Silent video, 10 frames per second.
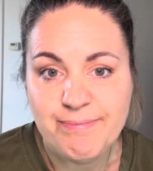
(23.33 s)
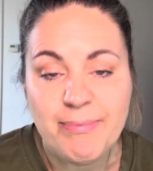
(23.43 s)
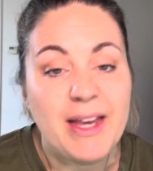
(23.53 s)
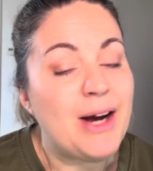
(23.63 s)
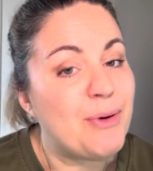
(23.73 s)

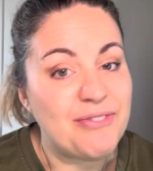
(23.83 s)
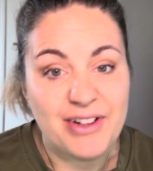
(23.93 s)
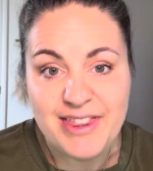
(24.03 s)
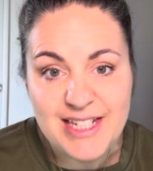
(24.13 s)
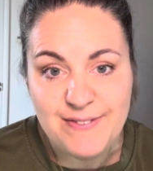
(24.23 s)
However,
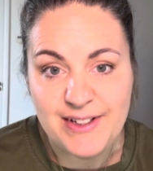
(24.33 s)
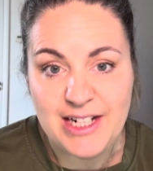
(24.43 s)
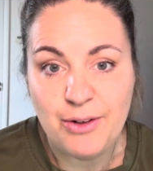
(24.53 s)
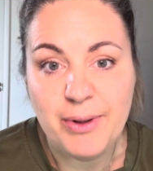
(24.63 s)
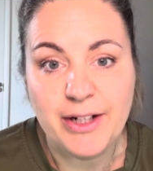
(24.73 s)
in this
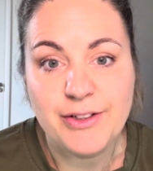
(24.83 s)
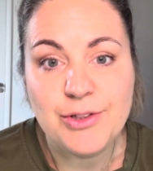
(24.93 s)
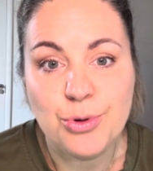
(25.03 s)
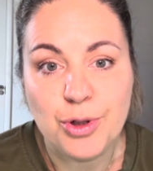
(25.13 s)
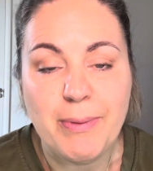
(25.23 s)
video, we're going to
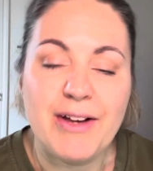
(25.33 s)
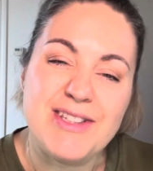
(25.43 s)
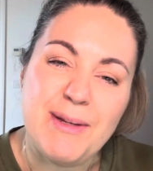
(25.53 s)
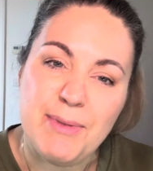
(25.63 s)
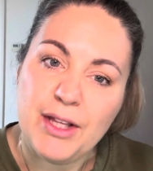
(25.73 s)
talk about
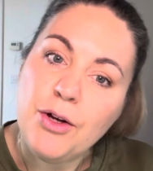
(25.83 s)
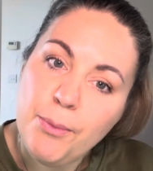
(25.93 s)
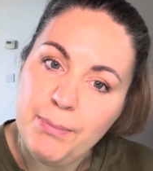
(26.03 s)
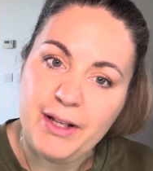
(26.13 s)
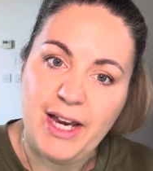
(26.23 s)
some of the
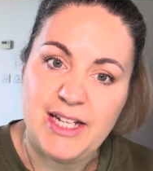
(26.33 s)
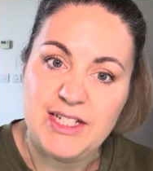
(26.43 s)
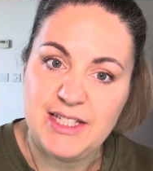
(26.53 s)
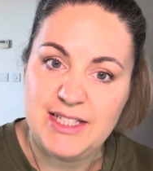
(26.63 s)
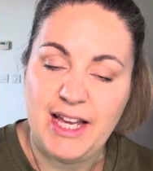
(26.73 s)

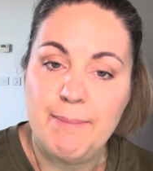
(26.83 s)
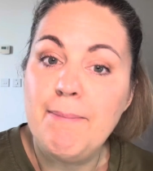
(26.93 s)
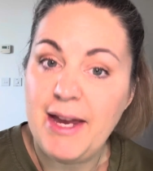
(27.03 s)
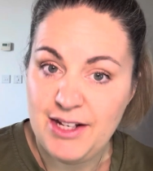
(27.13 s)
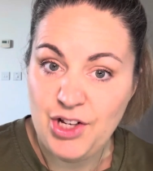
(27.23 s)
complications that
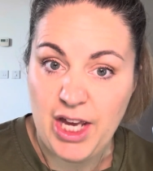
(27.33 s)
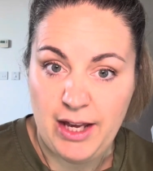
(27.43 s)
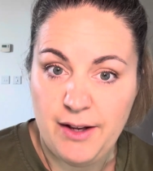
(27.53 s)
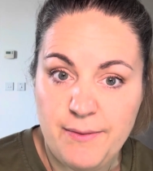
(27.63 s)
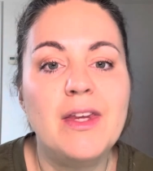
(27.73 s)
may
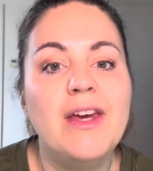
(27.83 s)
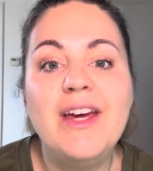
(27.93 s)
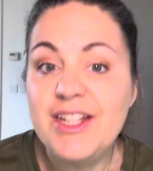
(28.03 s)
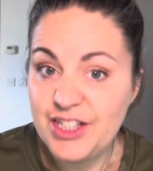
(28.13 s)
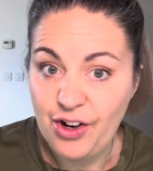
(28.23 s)
occur.
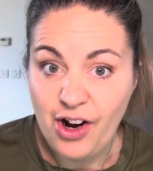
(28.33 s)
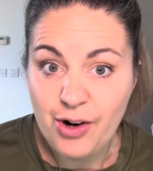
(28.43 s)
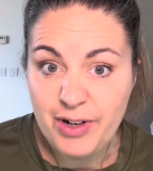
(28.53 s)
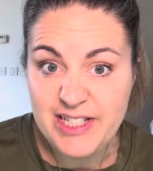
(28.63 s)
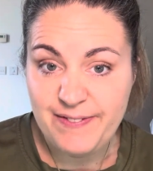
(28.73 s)
So
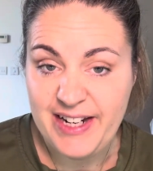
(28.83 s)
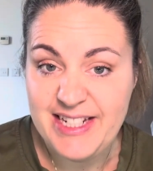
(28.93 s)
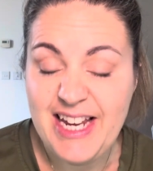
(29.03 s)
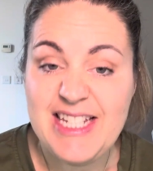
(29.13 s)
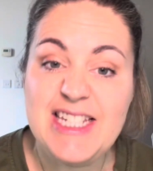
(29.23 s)
RSV
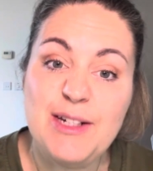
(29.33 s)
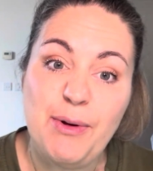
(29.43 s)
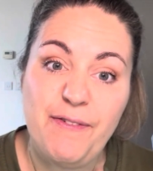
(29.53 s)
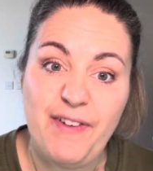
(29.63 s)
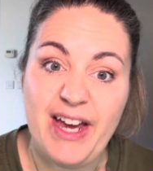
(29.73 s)
tends to
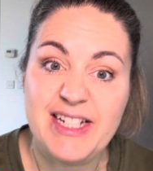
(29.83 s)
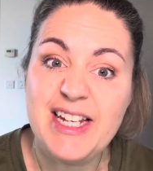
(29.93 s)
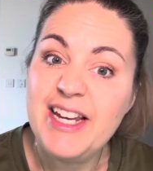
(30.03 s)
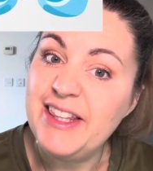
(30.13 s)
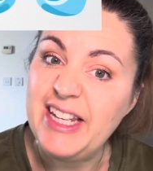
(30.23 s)
affect
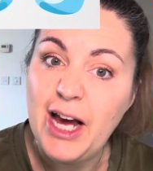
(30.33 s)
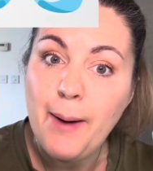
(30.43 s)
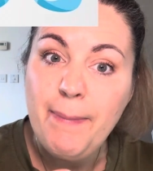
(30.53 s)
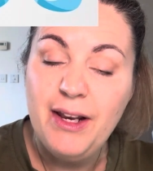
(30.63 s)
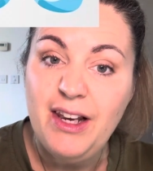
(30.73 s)
the
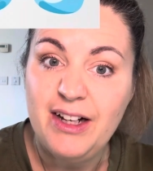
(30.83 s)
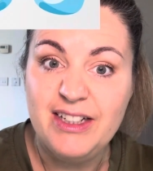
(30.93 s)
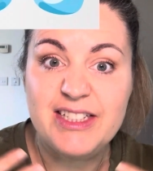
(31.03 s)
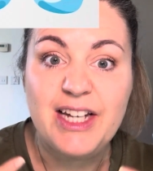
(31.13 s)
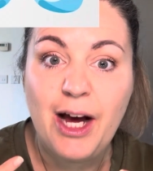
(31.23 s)
upper lungs
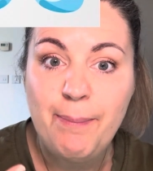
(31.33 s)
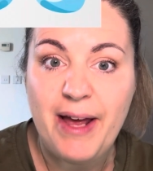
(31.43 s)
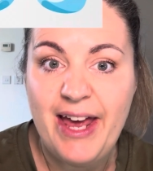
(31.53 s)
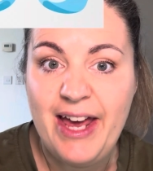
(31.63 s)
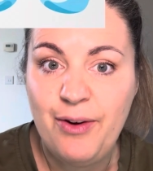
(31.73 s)
and upper
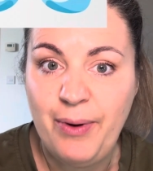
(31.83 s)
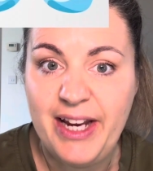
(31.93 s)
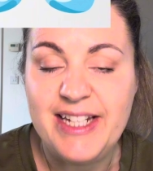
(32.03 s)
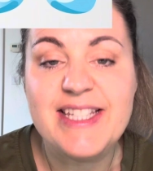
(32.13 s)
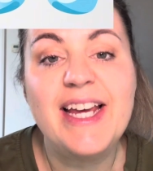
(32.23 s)

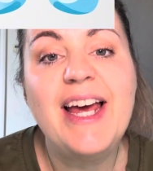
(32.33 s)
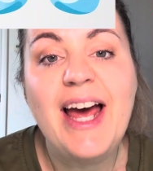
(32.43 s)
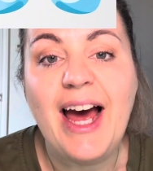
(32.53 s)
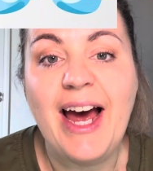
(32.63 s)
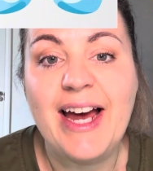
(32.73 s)
airways,
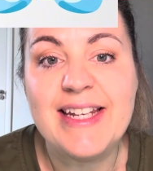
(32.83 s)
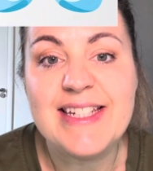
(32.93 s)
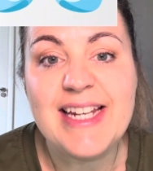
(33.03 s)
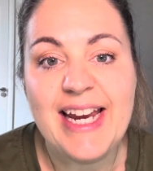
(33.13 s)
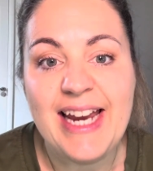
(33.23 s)
and
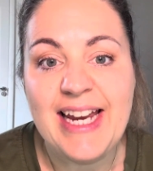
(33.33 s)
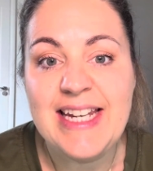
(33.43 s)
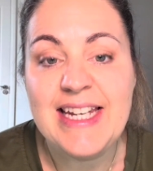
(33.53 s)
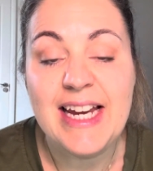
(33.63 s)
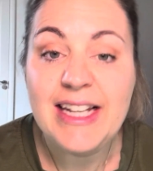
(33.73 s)

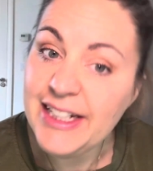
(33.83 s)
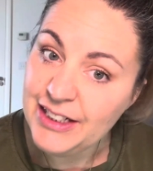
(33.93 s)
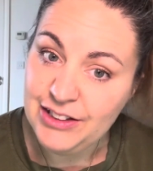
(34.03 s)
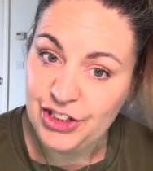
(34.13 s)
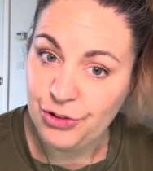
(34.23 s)
in
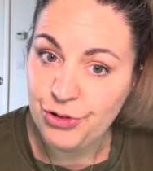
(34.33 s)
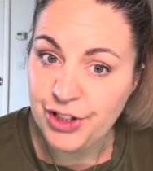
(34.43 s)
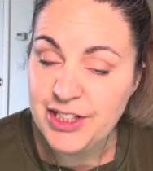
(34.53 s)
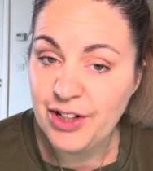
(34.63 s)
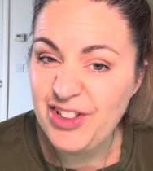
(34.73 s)
little children,
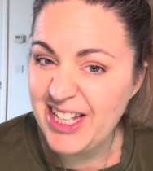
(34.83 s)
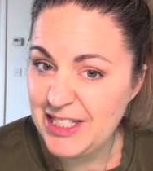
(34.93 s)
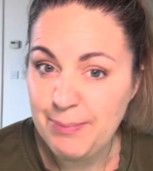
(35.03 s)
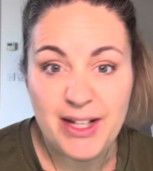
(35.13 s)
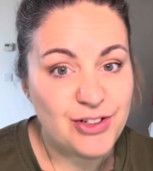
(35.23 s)
so it tends to
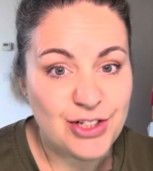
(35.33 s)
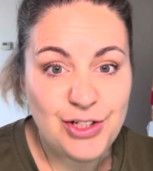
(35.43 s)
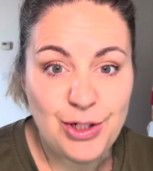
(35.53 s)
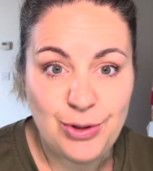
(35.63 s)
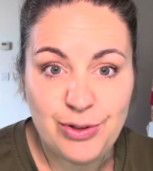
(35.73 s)
be under
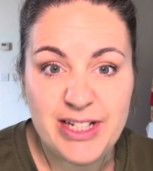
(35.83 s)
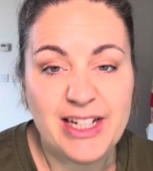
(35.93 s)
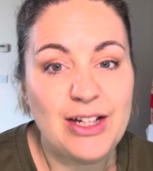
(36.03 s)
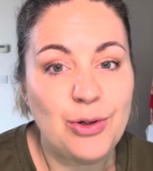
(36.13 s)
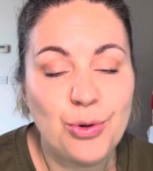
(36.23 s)
2s, it
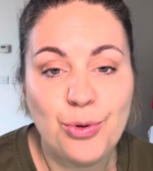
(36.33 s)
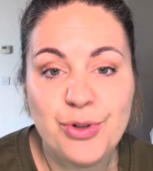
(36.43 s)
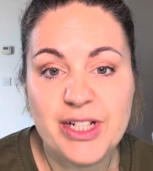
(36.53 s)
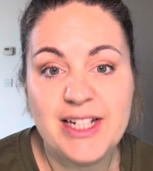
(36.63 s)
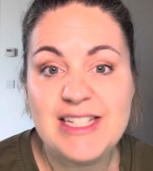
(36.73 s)
can cause
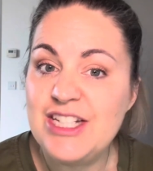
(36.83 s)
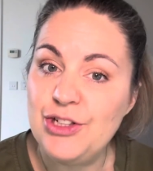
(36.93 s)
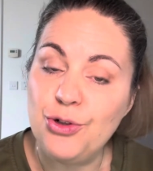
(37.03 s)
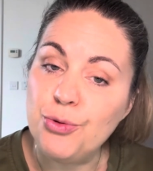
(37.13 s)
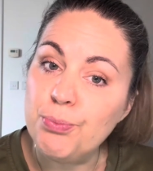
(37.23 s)
a condition
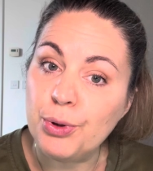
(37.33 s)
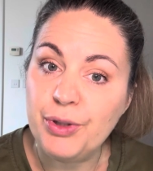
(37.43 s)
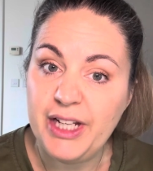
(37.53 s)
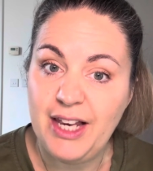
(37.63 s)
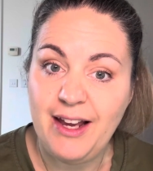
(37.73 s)
called
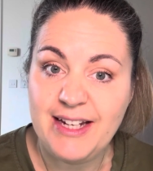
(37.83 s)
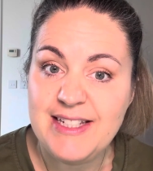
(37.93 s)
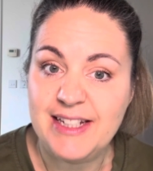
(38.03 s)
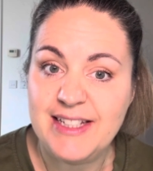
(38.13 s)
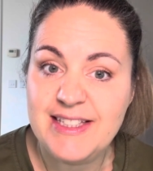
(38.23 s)

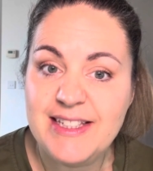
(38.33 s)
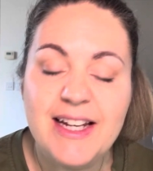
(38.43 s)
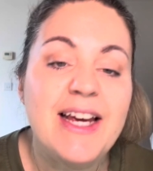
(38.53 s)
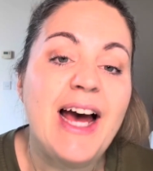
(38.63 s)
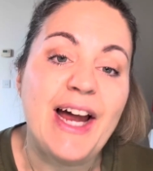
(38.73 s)
bronchiolitis.
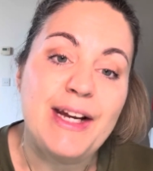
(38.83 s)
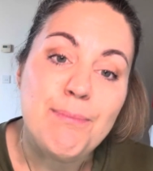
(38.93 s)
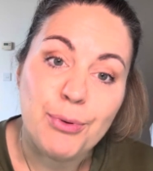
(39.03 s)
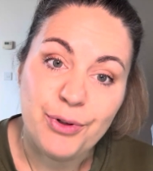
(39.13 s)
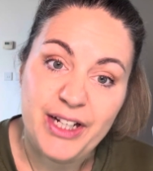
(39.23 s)
And in
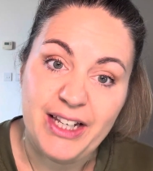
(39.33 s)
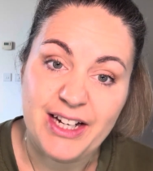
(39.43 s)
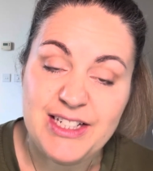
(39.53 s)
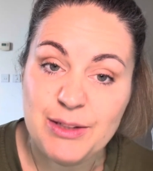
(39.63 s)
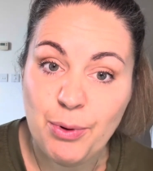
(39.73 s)

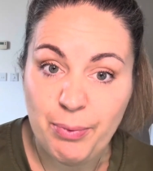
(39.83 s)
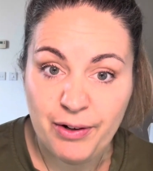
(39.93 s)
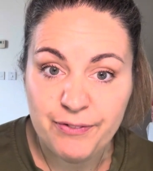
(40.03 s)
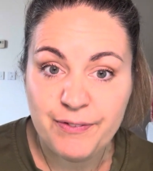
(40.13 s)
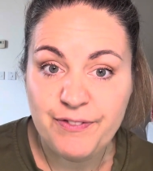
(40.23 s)
bronchiolitis, what we
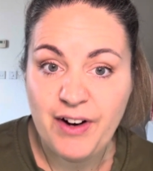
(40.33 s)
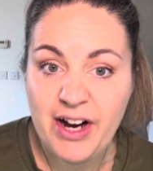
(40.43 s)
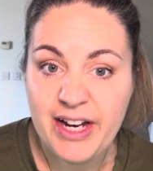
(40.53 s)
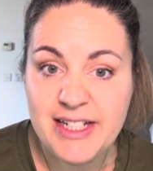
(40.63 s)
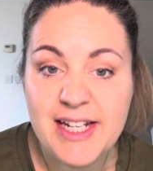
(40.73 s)
often
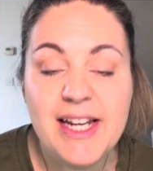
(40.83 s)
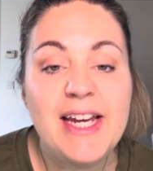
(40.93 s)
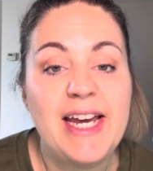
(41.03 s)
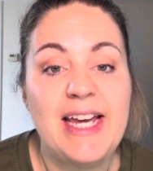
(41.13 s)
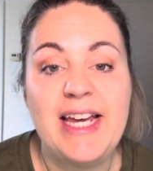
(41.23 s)
find
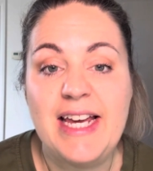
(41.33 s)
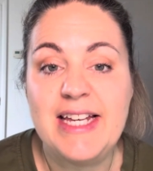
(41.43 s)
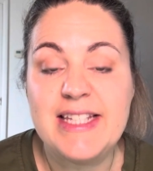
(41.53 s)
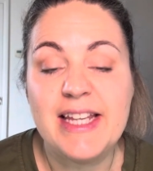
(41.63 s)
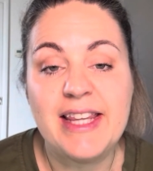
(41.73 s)

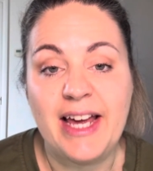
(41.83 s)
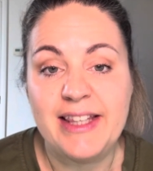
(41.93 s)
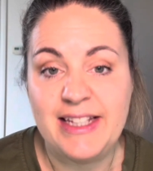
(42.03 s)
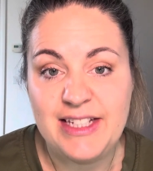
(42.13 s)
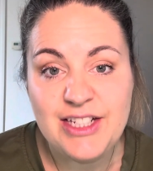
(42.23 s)
is that
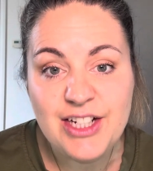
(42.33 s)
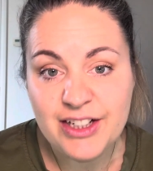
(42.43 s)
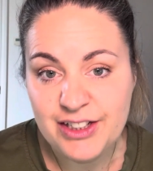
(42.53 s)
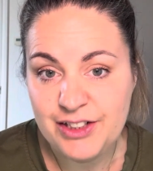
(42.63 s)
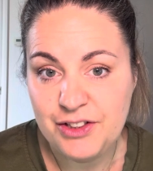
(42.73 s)
these
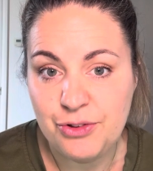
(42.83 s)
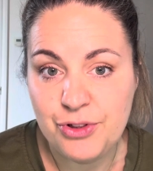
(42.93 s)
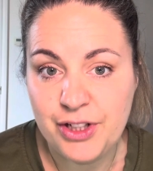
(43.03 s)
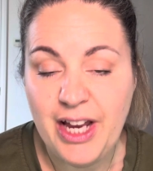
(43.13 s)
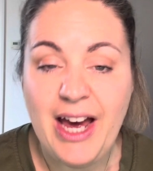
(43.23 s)
younger
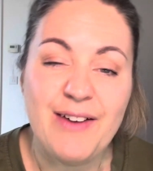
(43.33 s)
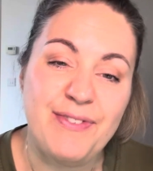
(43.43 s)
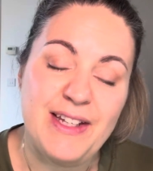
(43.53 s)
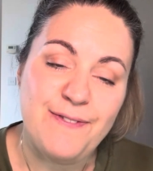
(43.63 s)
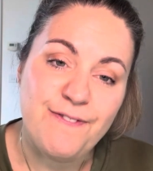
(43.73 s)
children have
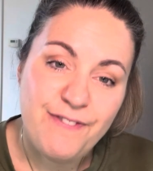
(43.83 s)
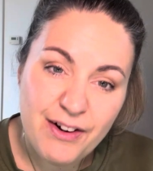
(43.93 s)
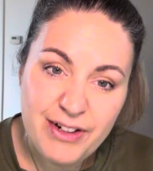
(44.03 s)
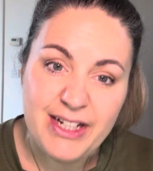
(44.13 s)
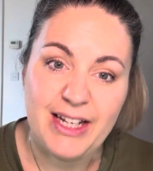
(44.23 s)
this
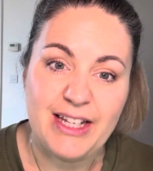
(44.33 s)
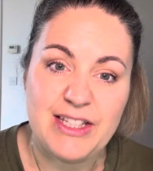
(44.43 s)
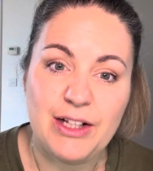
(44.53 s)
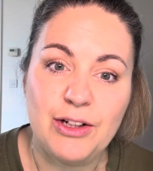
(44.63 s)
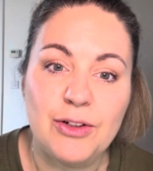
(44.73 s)
very
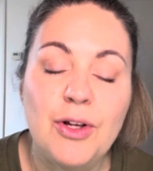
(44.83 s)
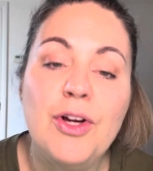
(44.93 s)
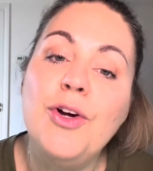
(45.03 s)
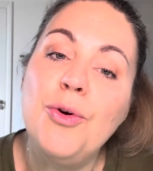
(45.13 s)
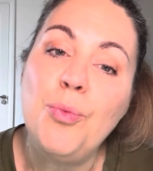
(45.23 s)
classical
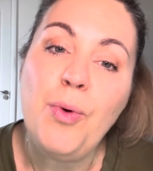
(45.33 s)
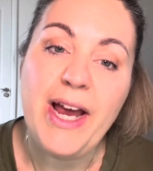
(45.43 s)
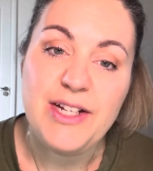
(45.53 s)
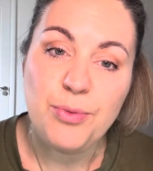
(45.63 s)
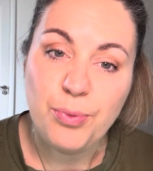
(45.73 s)

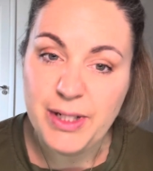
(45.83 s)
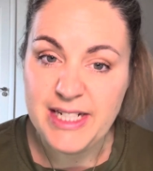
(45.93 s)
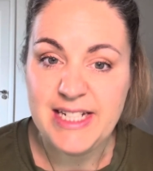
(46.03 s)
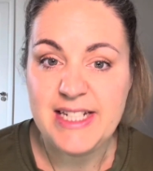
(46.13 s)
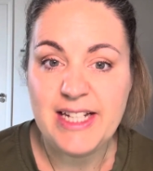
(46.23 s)
wet,
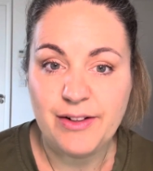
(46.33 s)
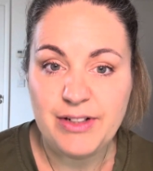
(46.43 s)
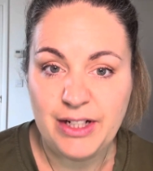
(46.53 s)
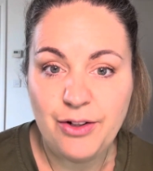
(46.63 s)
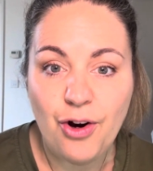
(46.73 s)
wheezy
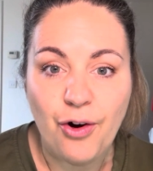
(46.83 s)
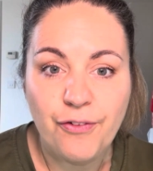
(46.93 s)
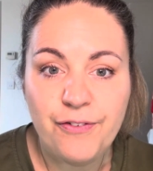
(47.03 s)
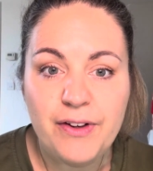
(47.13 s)
sounding cough,